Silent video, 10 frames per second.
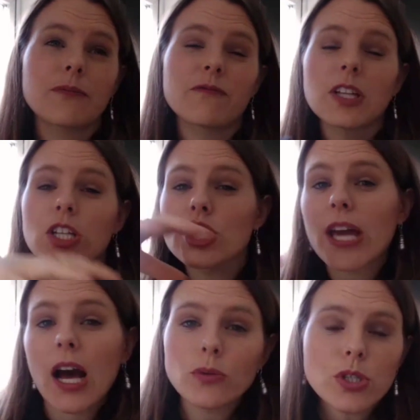village
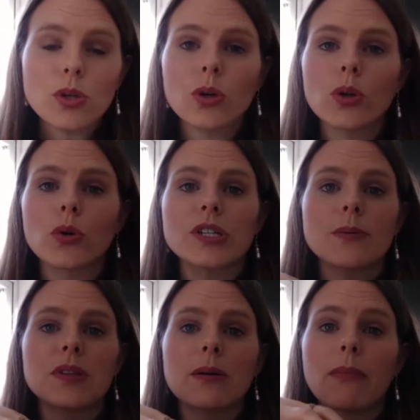council or
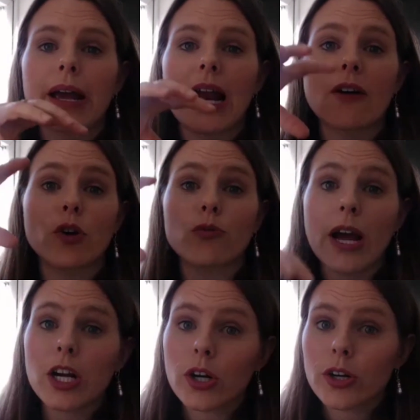something might have a
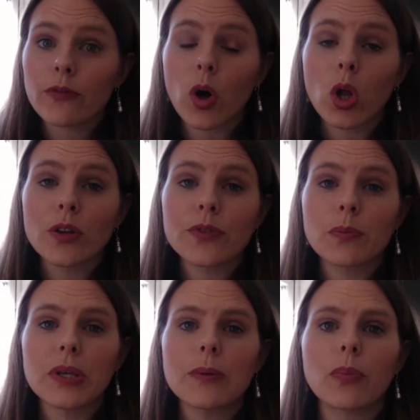record of all of the
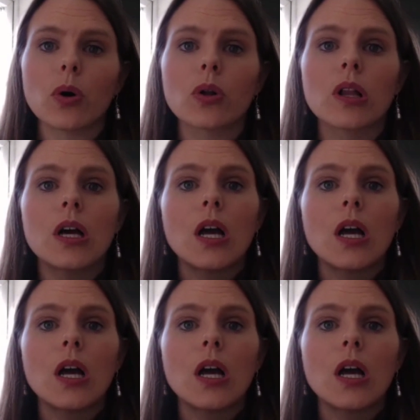people.